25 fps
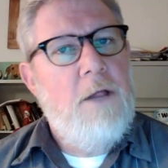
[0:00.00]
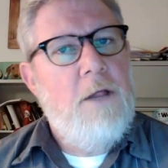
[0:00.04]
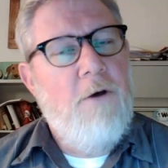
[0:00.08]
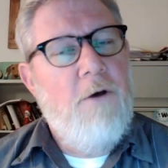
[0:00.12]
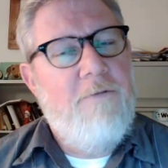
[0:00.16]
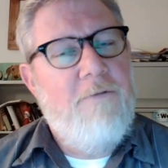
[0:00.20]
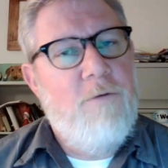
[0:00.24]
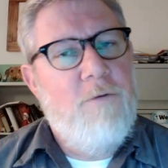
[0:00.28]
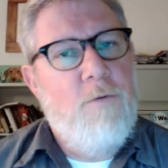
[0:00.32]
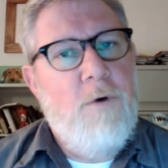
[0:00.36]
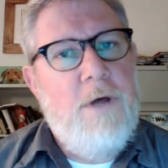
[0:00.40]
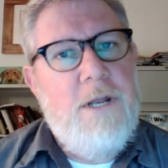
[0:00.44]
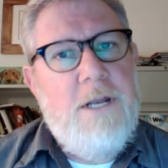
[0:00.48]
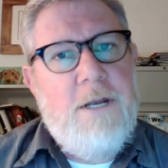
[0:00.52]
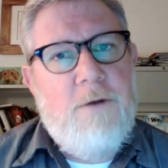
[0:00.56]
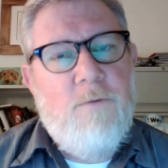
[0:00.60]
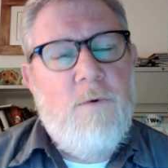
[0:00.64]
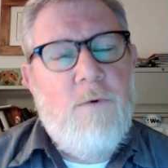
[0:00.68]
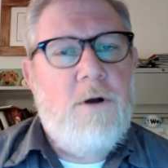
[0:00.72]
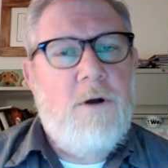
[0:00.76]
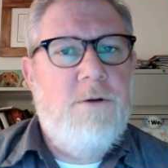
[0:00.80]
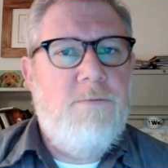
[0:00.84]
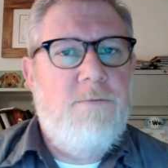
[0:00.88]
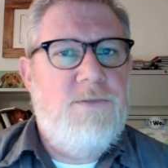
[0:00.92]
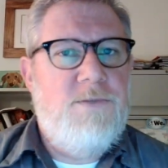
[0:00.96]
Hello, everyone, and
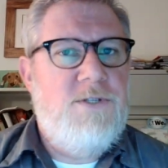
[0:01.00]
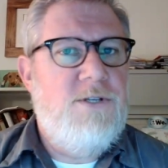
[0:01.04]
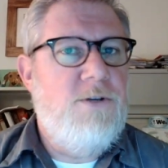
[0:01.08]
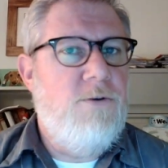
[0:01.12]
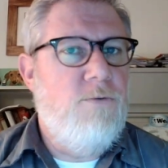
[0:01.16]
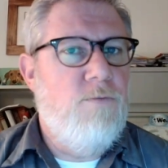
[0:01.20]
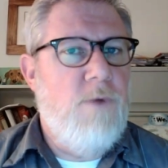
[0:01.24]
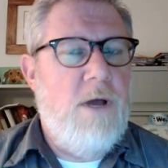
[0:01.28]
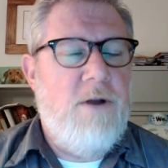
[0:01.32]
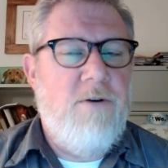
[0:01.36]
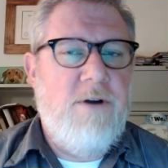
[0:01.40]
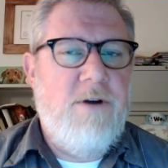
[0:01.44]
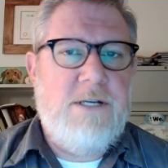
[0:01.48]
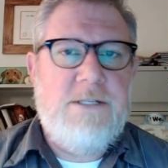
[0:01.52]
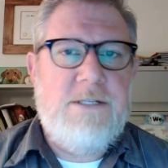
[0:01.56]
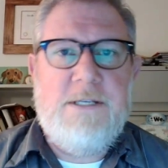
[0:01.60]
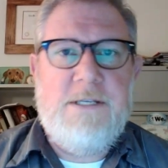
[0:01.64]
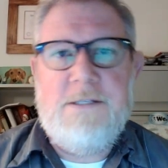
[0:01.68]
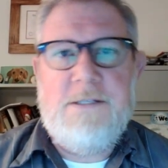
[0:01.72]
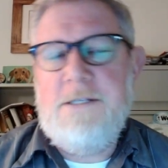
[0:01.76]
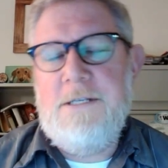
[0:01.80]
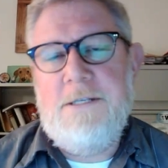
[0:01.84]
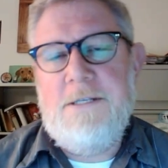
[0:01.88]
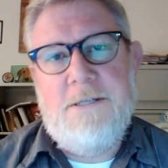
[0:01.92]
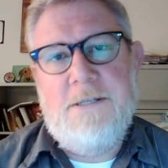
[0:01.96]
welcome to Rhetoric
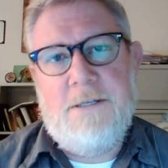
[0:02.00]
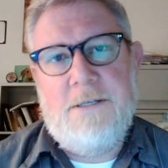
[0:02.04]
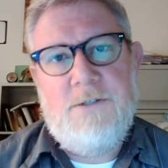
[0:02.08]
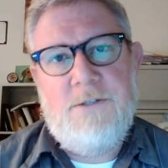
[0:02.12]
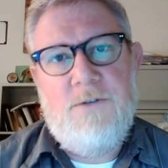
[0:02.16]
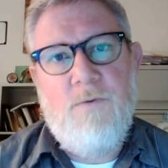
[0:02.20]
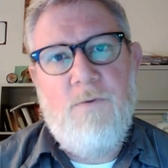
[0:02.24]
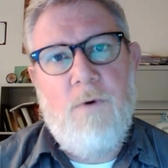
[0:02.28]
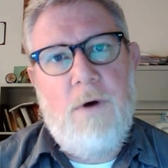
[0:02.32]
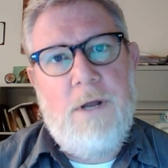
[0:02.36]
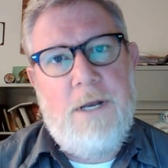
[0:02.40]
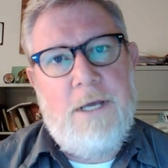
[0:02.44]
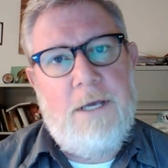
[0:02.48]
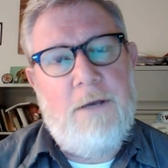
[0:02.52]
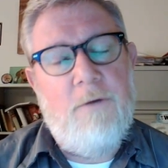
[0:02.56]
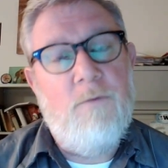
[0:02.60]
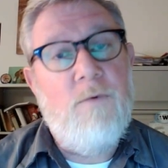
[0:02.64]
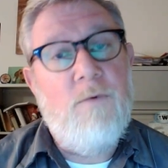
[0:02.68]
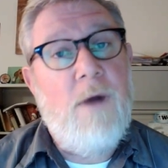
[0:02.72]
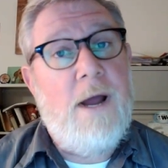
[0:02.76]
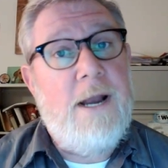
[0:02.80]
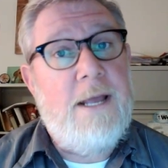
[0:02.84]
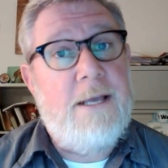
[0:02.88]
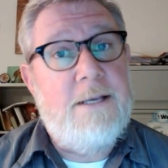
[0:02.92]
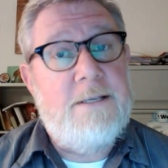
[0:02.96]
6620
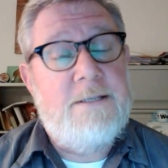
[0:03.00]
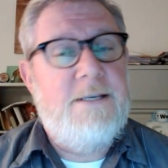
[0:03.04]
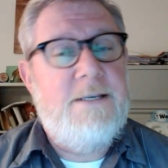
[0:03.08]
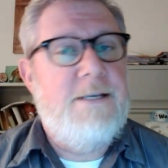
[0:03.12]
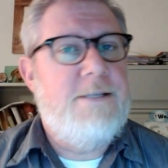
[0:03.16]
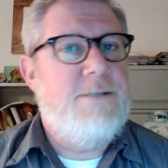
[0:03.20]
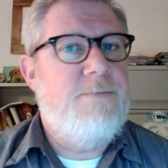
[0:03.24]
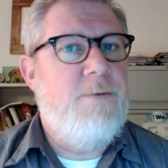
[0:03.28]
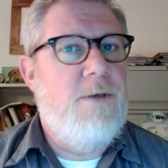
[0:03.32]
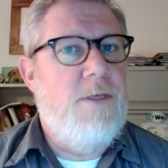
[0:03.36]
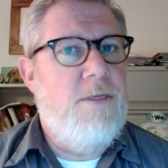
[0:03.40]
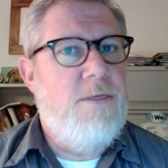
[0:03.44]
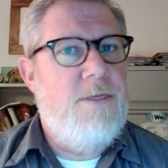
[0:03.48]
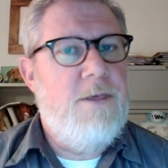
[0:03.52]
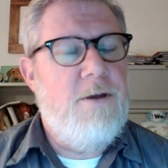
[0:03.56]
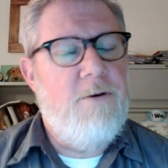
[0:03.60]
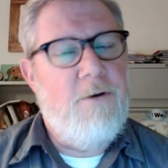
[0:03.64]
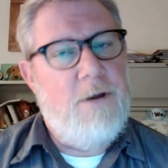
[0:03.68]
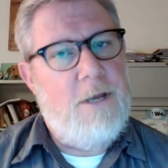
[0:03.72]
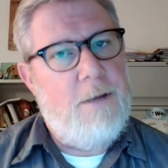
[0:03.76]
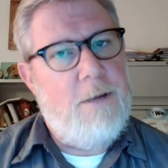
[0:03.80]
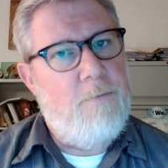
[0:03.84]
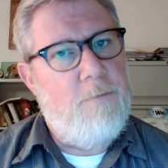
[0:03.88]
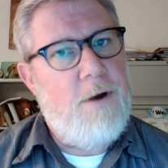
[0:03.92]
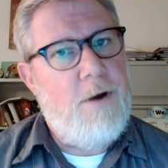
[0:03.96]
Writing Assessment,
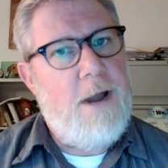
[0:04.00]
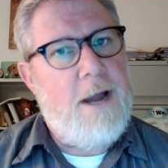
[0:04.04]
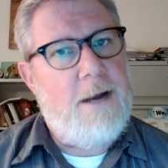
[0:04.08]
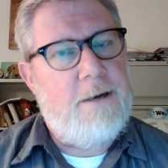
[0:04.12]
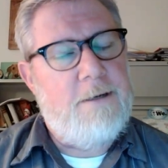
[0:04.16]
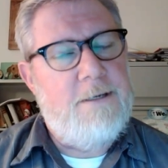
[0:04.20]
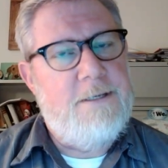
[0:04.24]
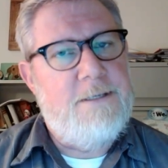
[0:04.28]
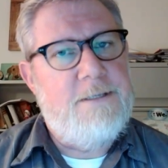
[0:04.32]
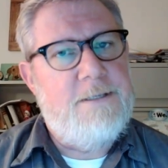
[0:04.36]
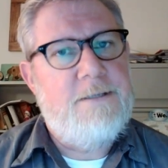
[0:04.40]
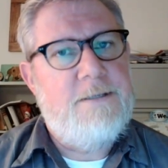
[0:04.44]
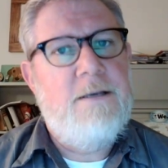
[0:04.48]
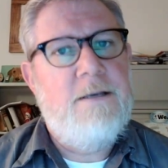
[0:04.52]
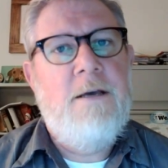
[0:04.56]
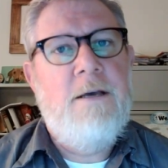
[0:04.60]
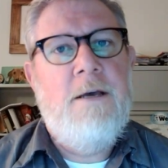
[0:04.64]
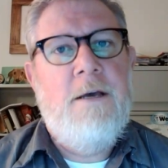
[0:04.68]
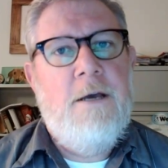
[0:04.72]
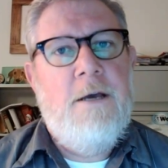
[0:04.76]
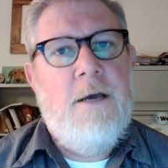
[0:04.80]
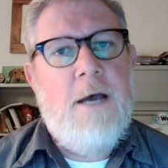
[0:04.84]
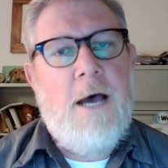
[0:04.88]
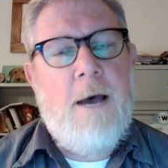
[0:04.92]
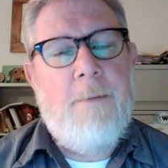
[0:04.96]
Theory, and Practice.
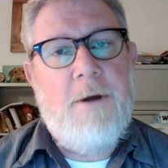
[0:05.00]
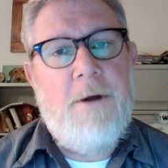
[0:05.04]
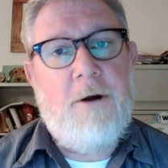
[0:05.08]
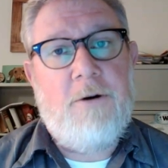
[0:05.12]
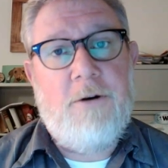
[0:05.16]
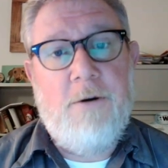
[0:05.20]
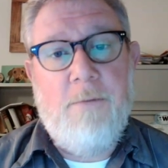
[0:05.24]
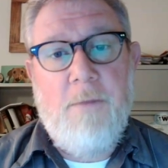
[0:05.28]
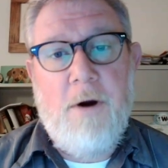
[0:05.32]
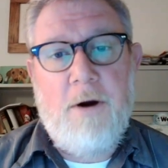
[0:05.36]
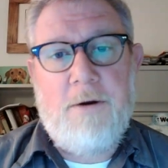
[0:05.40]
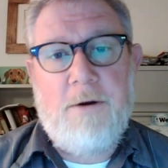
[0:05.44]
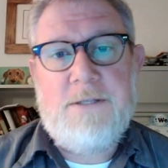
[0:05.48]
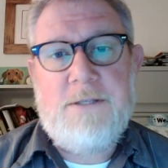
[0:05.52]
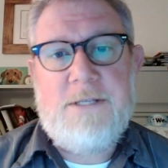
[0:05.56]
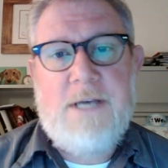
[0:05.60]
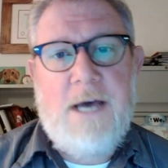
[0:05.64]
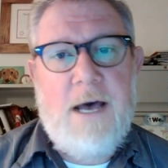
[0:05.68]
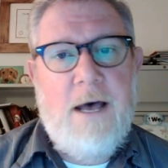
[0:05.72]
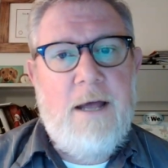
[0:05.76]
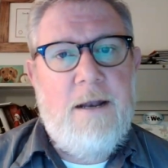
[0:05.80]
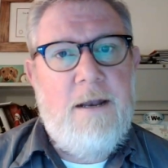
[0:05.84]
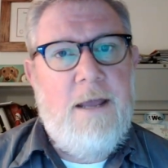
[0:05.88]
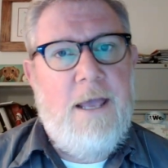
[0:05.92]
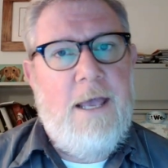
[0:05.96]
I'm Dr. Marc
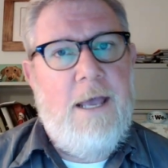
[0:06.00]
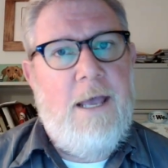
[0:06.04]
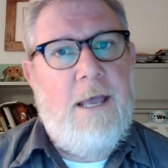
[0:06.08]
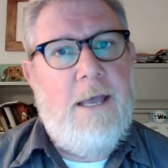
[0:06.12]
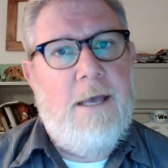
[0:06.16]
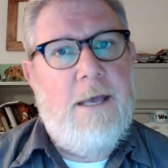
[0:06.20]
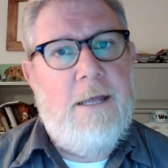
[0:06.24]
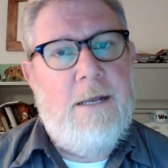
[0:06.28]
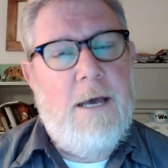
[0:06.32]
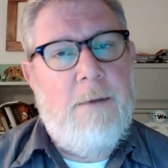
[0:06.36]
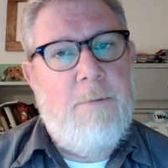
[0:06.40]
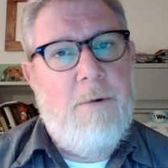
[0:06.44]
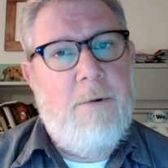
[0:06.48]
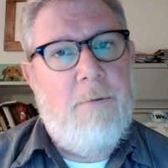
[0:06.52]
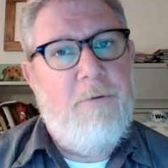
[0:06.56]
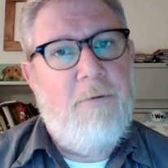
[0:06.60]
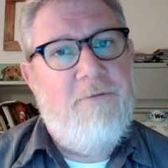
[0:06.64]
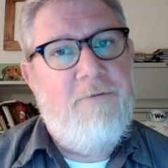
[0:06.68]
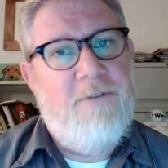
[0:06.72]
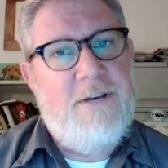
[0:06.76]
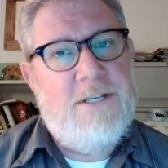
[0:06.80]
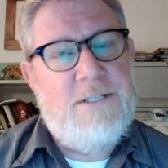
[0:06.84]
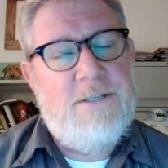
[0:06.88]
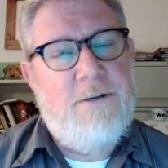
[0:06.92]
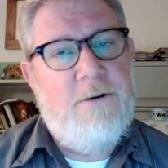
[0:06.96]
Scott, and I'm a
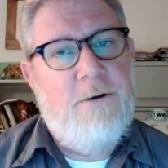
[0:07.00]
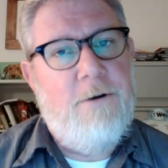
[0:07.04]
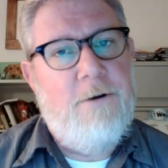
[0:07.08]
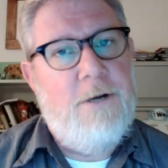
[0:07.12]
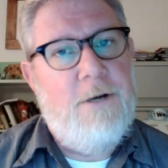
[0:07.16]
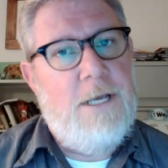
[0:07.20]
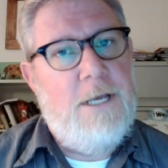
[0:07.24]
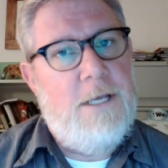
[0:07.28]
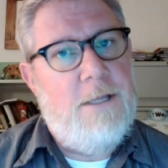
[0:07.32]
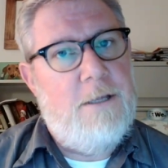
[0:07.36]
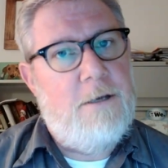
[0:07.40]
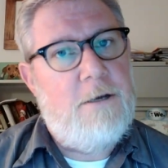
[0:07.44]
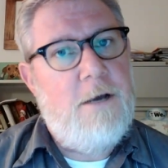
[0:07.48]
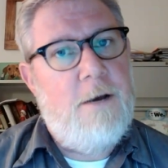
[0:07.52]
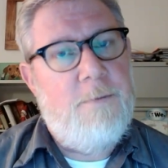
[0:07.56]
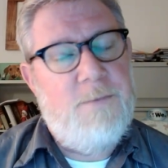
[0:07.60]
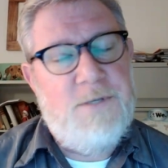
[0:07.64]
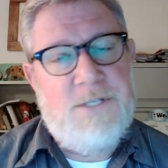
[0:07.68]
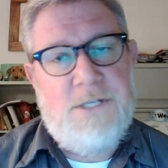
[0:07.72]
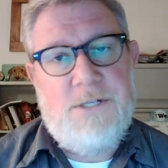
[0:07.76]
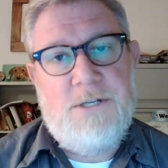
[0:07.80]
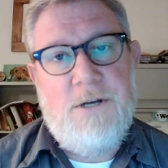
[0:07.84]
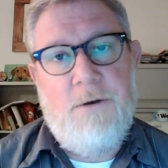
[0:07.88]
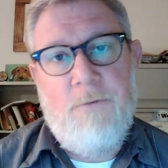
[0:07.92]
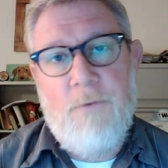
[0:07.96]
professor in the
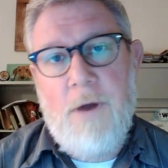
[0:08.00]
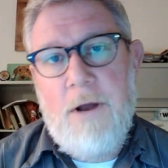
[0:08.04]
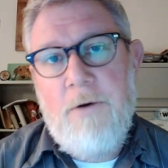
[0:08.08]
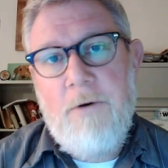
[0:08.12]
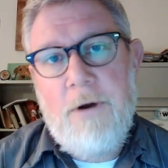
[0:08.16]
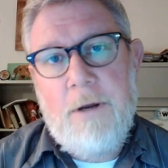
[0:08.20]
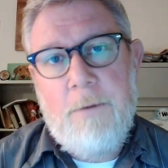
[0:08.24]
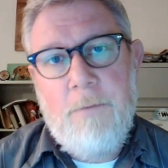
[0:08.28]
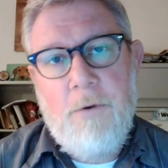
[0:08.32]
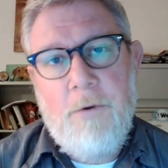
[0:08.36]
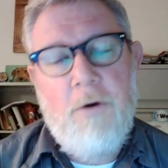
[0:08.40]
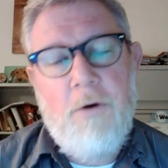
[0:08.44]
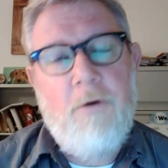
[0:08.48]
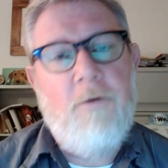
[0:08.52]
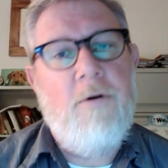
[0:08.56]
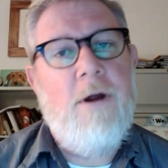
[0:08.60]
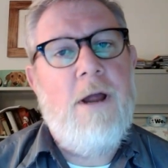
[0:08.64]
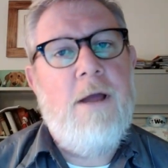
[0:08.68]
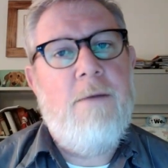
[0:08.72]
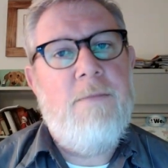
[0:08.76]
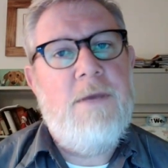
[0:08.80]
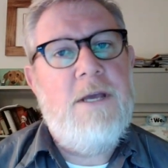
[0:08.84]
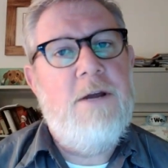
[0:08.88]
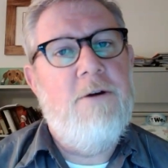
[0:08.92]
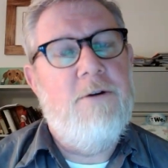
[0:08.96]
Composition Rhetoric
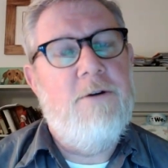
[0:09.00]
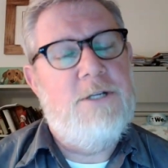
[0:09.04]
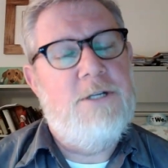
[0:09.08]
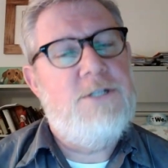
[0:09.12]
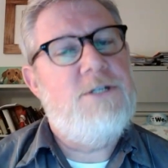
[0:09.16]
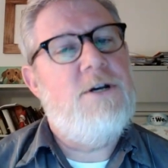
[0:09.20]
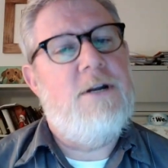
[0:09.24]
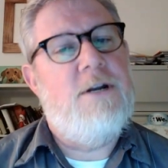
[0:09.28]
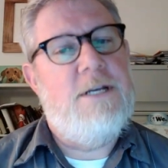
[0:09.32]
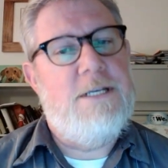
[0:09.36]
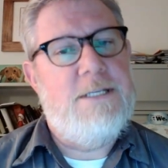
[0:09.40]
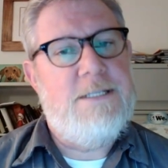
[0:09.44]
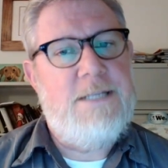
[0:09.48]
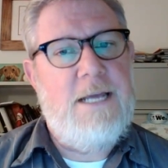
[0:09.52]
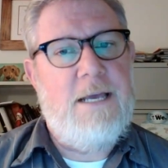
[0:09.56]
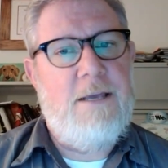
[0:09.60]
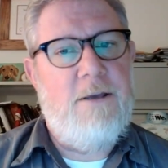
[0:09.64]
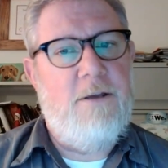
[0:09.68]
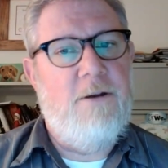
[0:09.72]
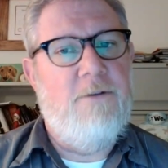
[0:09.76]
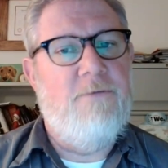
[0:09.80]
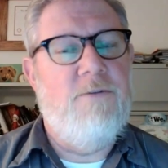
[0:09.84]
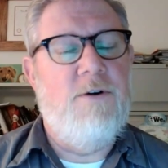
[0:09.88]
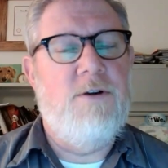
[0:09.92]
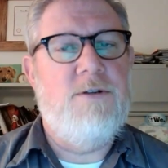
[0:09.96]
program here at Shawnee
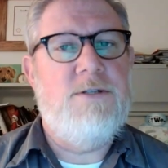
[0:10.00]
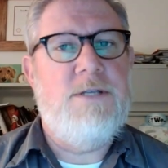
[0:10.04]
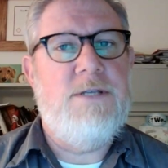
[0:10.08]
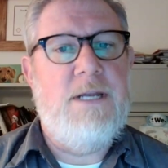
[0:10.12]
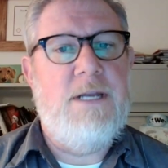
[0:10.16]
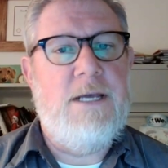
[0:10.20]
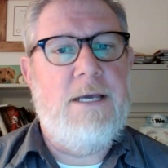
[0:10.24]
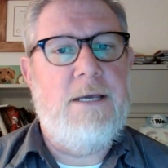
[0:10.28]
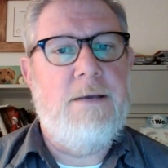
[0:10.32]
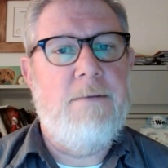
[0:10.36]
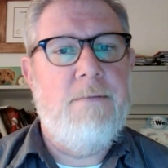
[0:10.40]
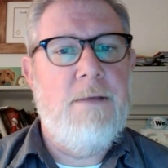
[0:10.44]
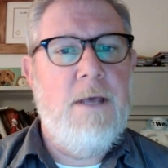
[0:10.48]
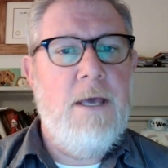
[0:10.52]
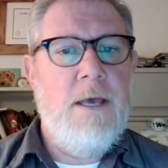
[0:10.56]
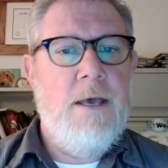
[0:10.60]
State University.